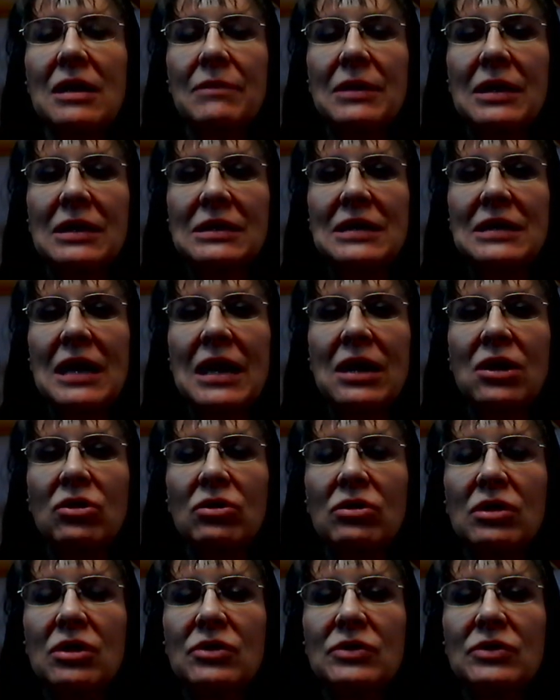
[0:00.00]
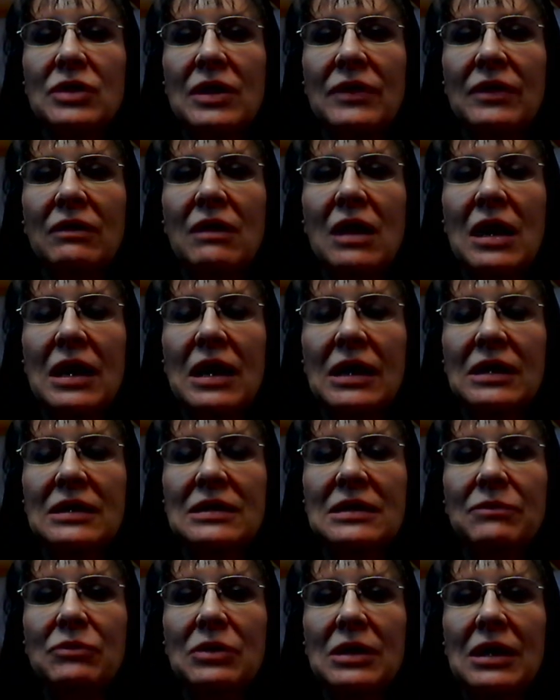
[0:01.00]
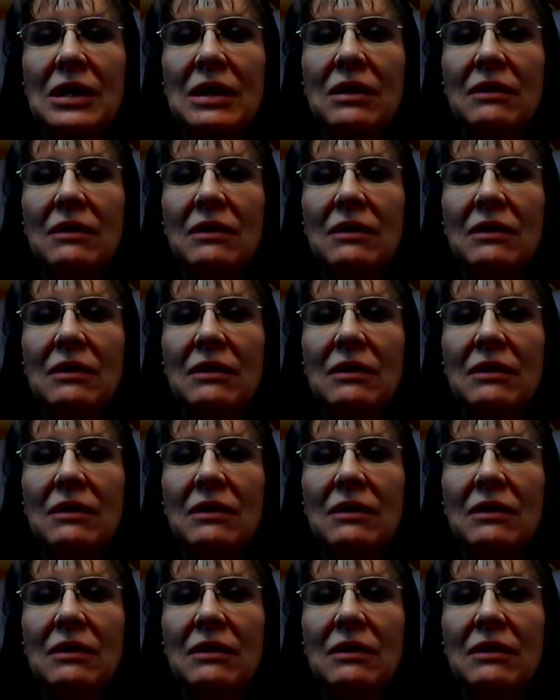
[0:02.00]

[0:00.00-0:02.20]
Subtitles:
because hanging your clothes on the line is simply